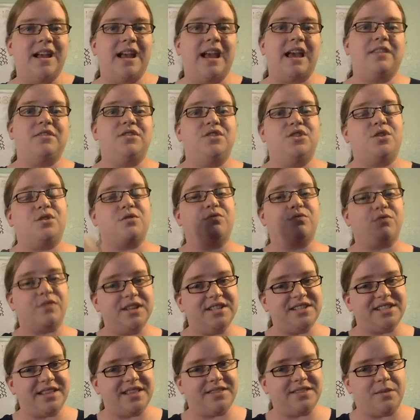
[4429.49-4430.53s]
And then you can
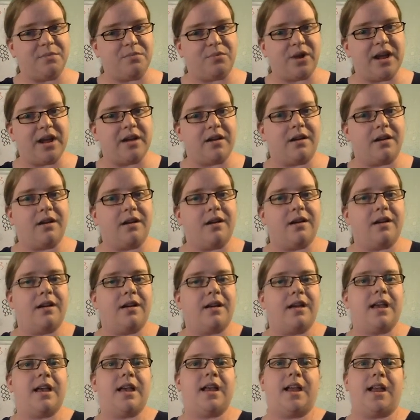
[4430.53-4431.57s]
reset the breaker
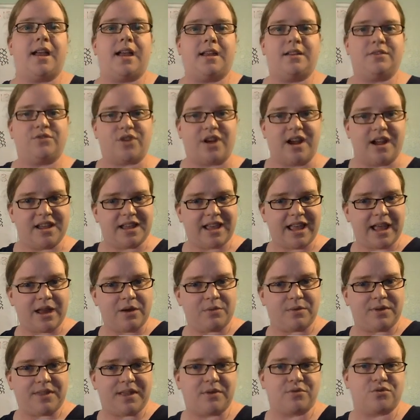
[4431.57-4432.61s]
and try again
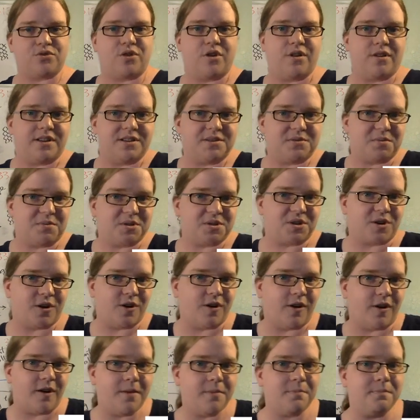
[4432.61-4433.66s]
without drawing as much
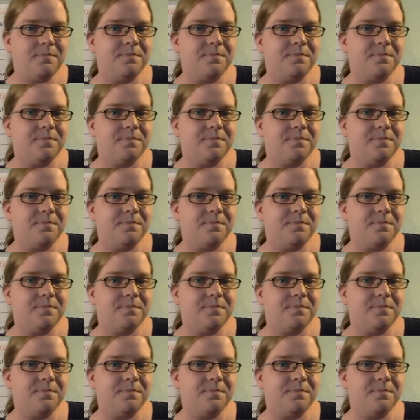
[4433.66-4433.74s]
current.